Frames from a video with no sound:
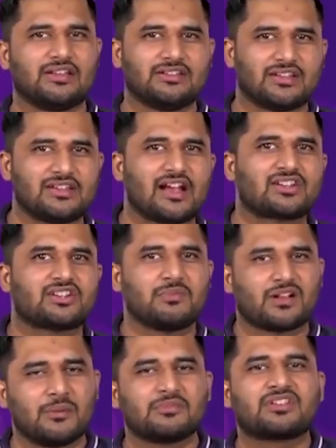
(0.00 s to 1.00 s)
then the reaction
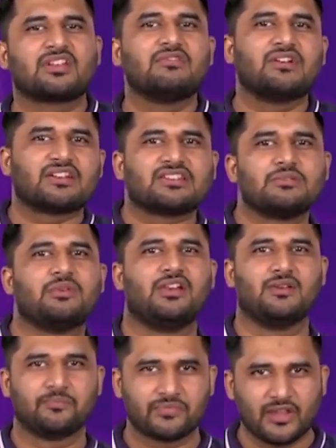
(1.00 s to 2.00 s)
becomes
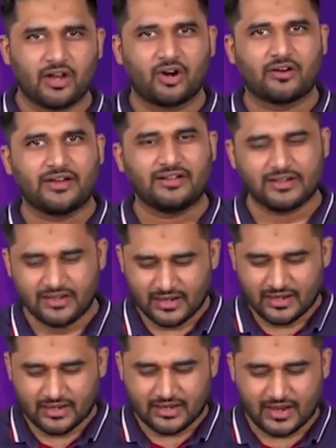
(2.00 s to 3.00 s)
reversible. All right.
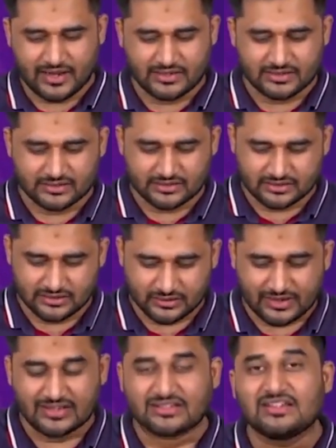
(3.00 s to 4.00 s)
And
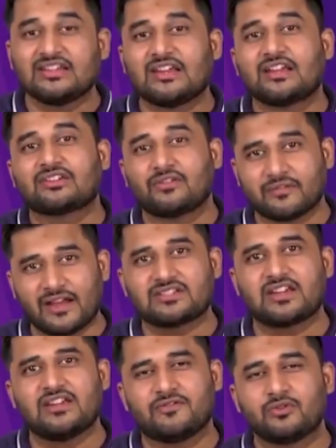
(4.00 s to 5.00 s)
you can see in case of
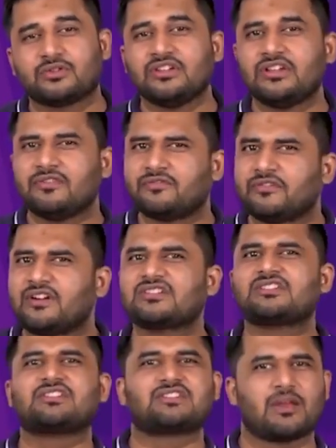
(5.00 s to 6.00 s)
HI, if you see the
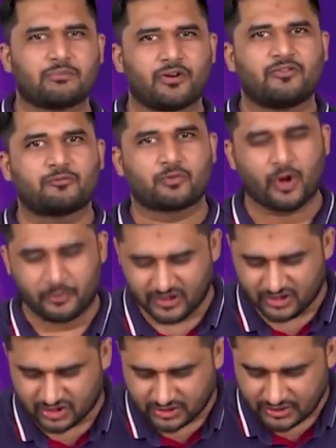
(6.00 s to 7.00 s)
first step of
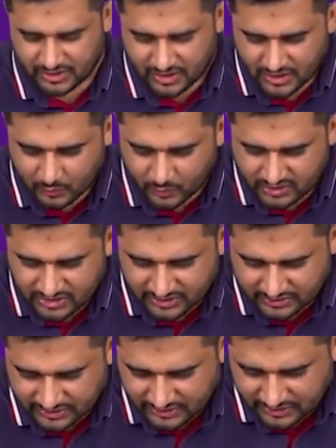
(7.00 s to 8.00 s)
propagation, which
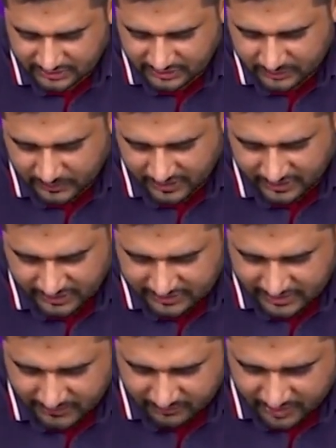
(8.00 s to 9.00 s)
is this particular
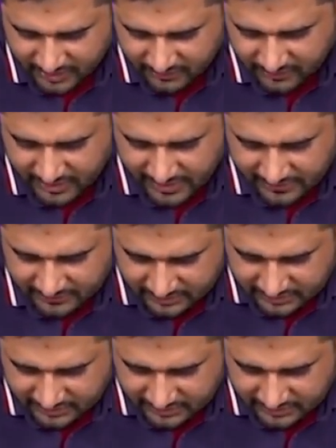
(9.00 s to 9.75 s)
step wherein we have